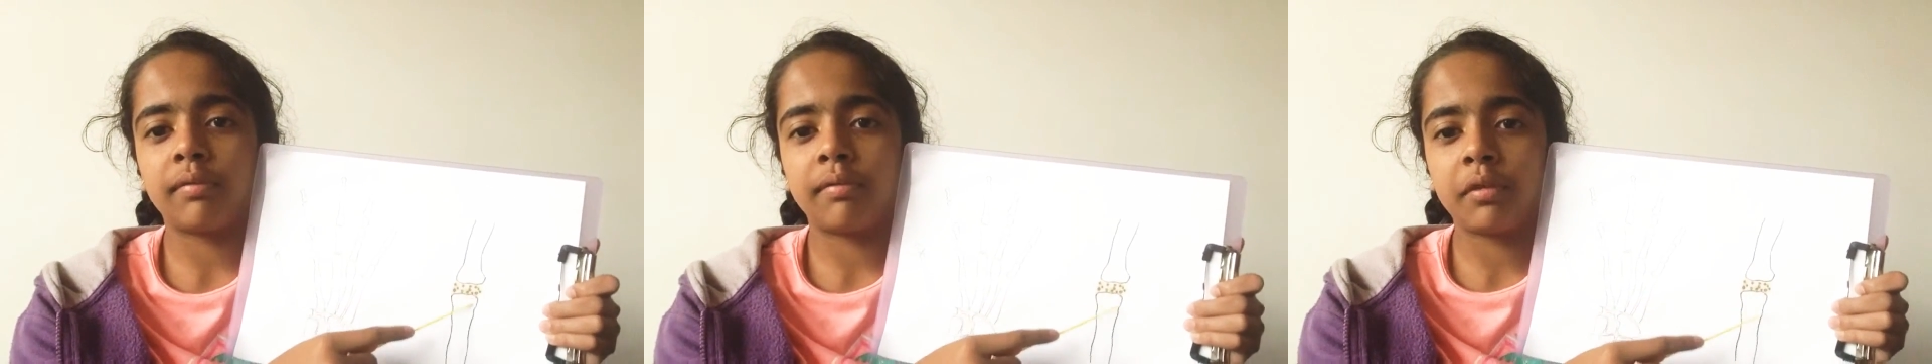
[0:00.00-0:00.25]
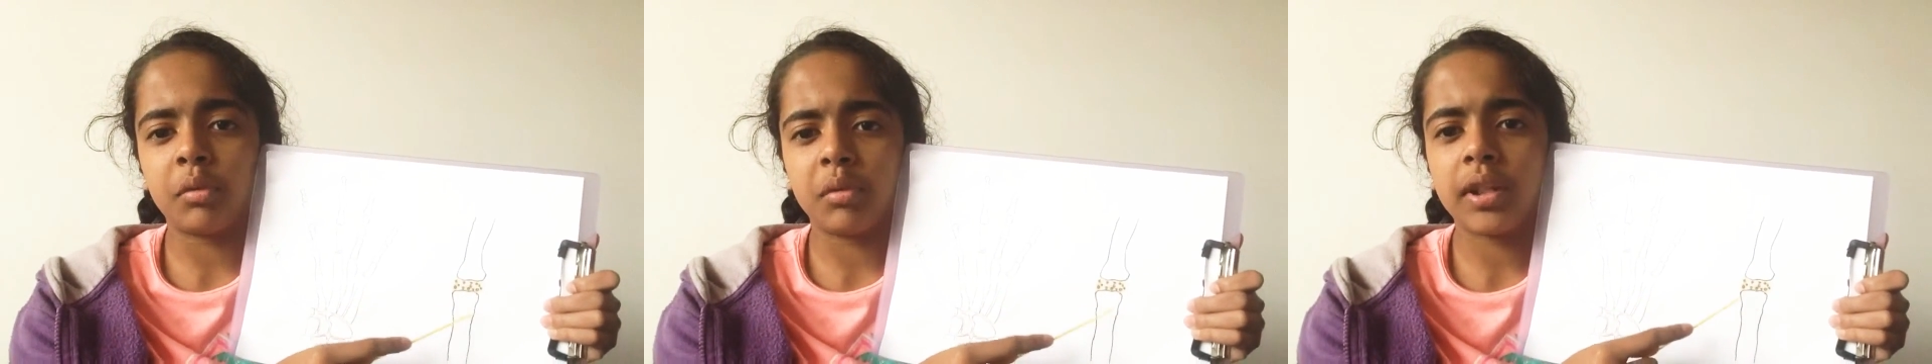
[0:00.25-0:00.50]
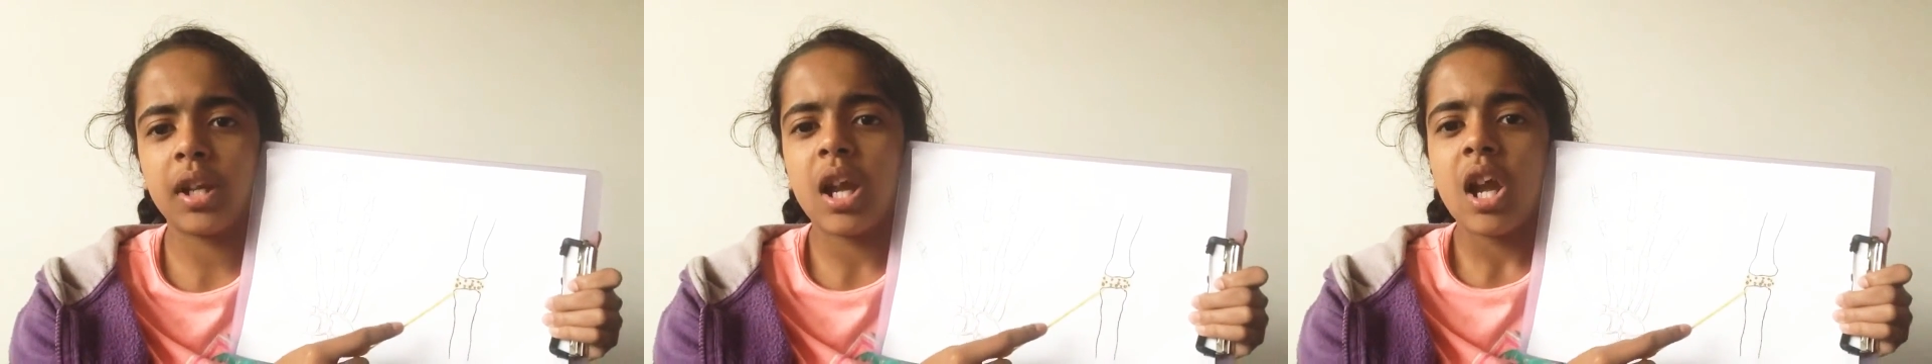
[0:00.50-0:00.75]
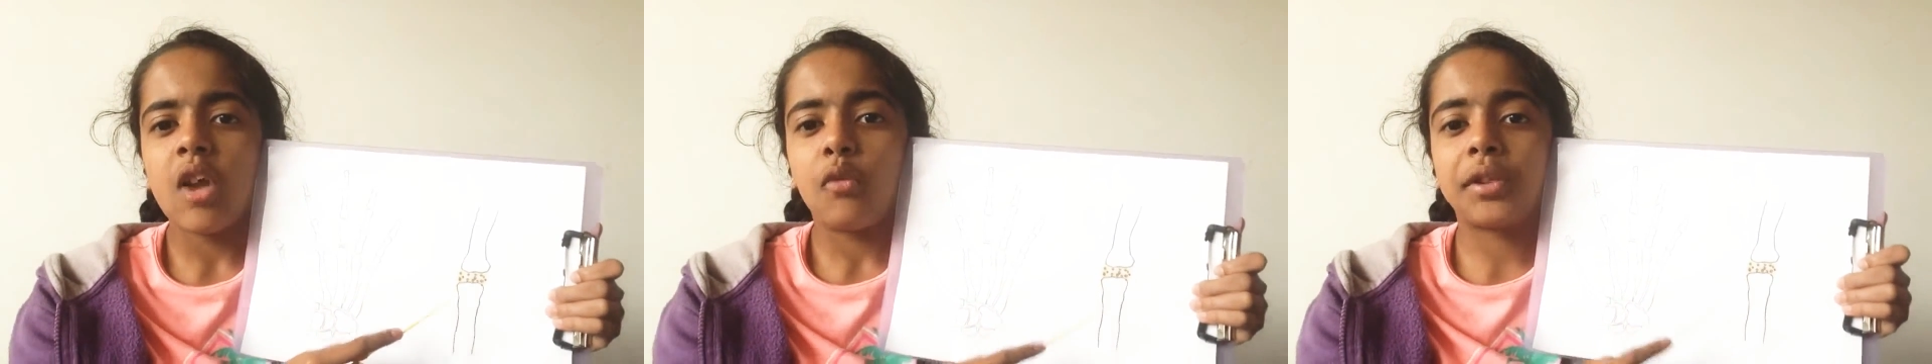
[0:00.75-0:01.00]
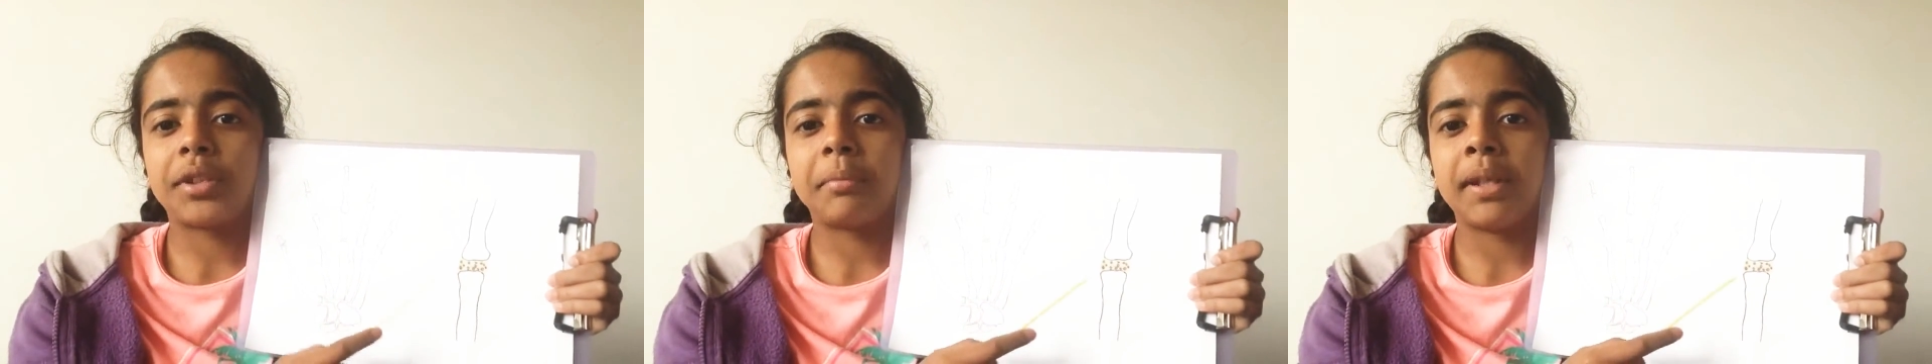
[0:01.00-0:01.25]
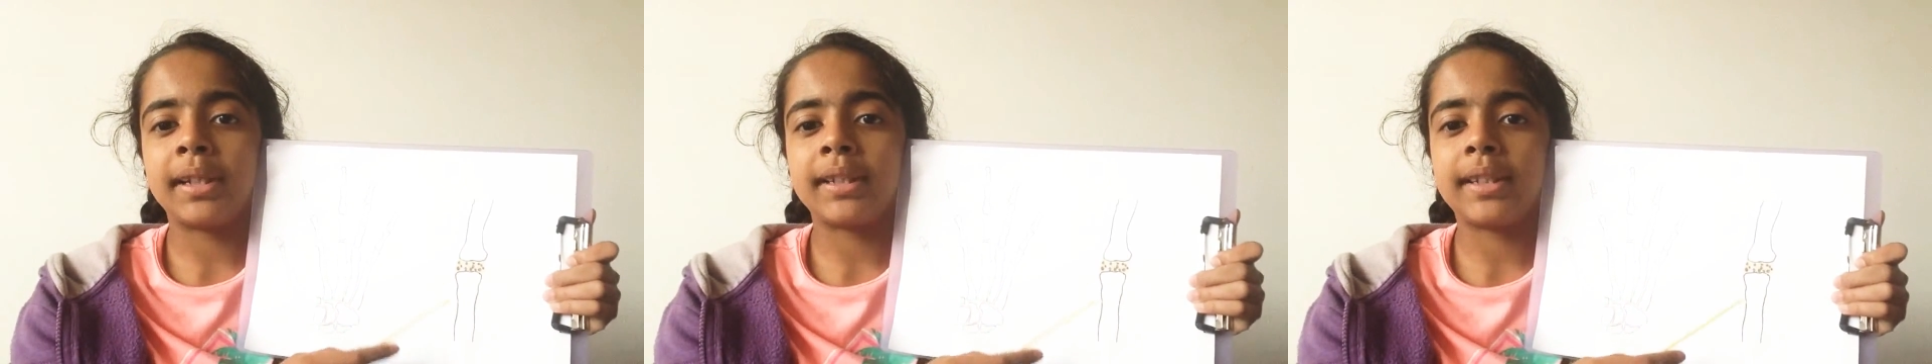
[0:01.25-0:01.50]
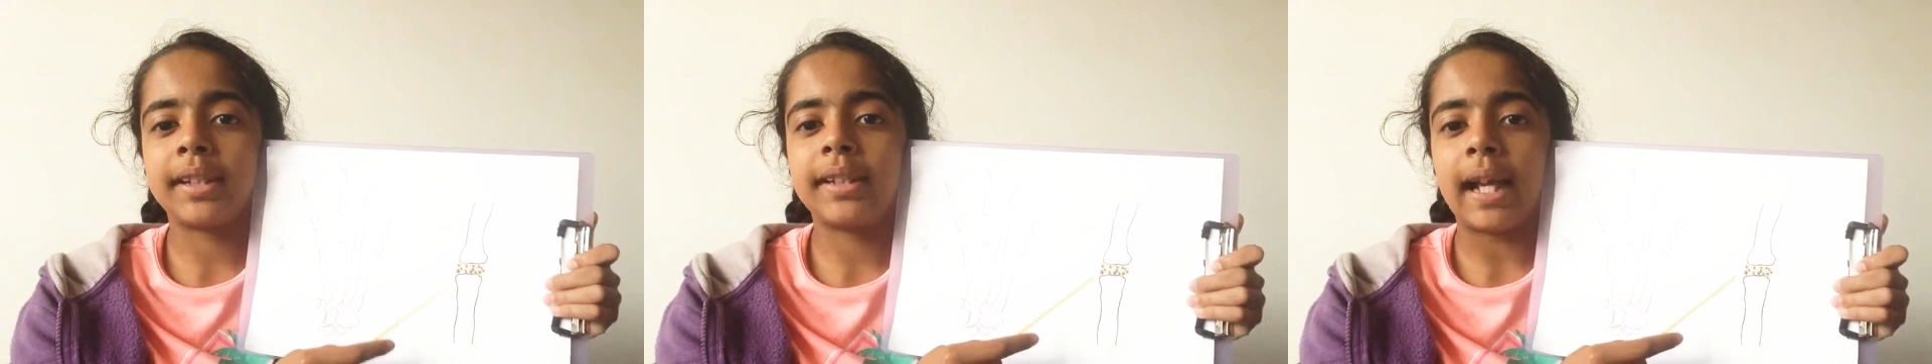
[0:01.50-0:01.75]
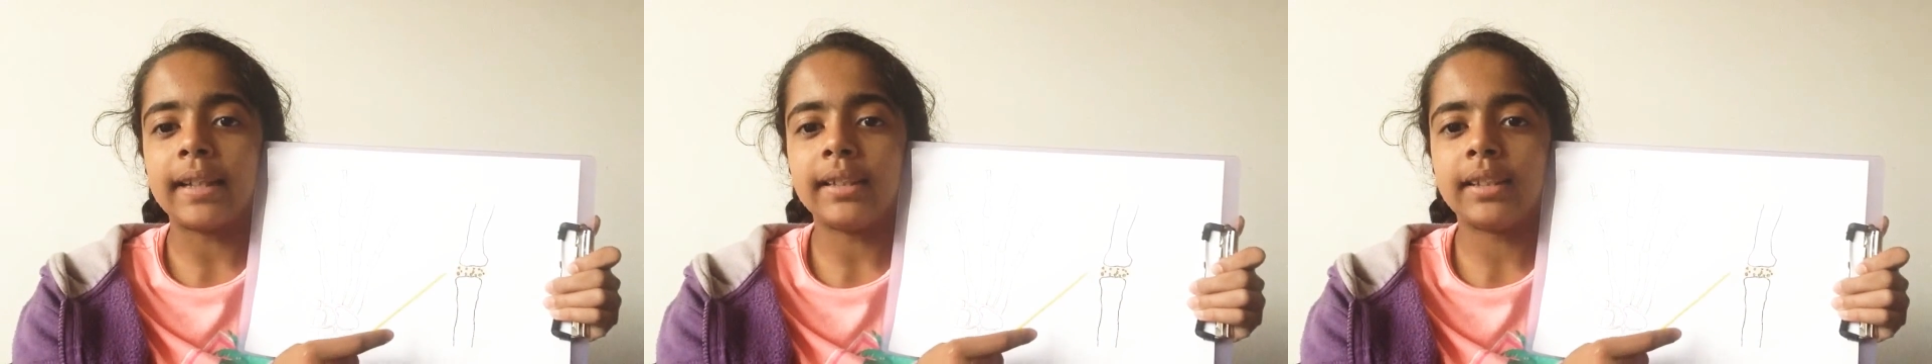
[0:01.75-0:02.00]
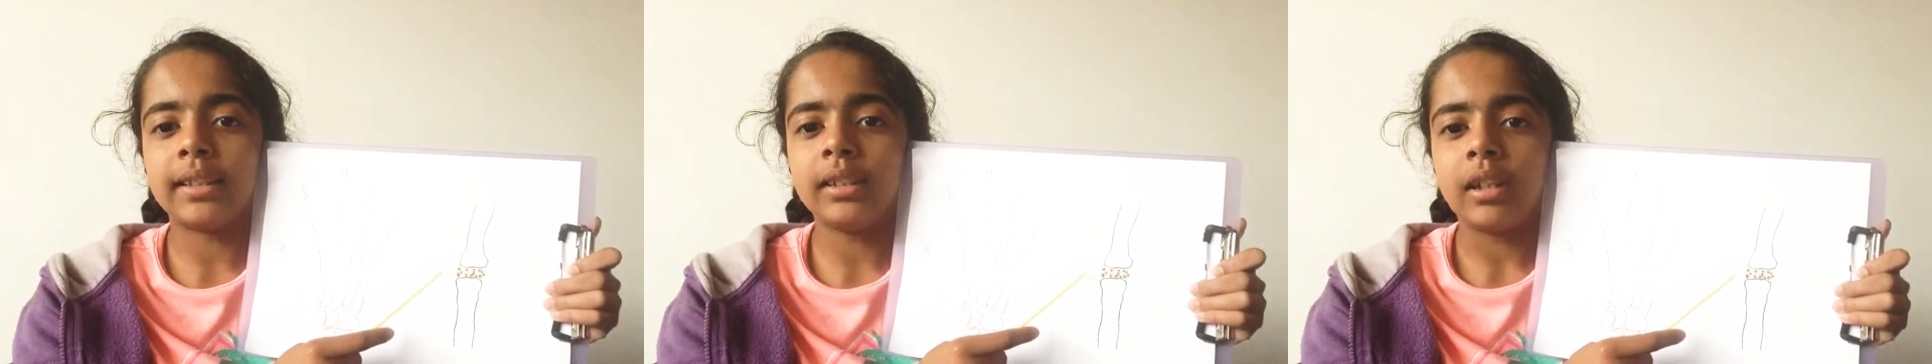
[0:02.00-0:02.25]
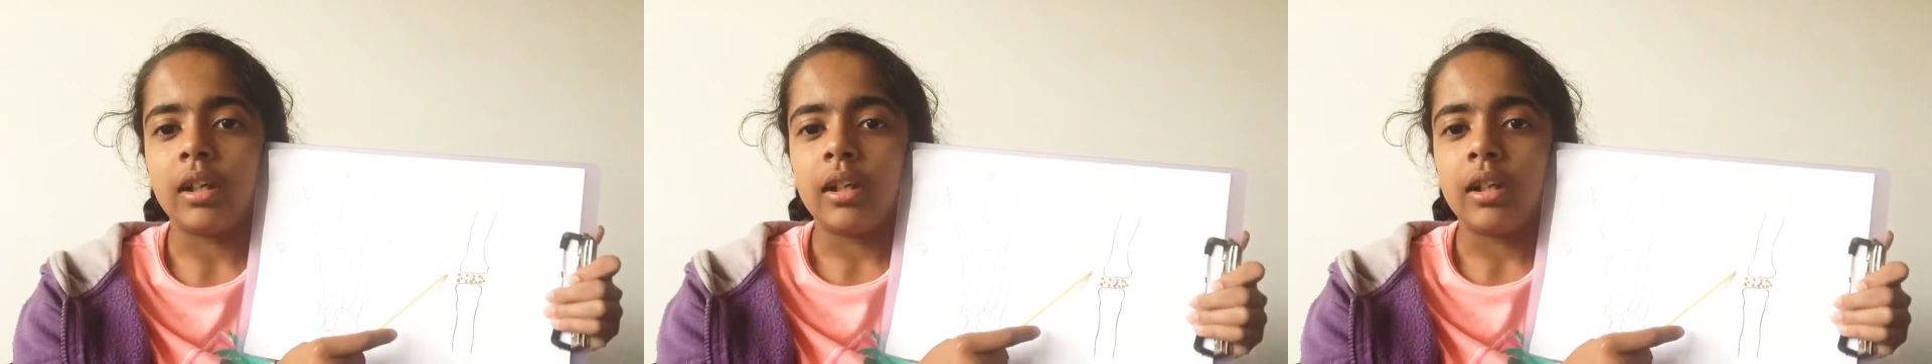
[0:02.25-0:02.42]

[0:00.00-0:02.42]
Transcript: fluid, which makes the gases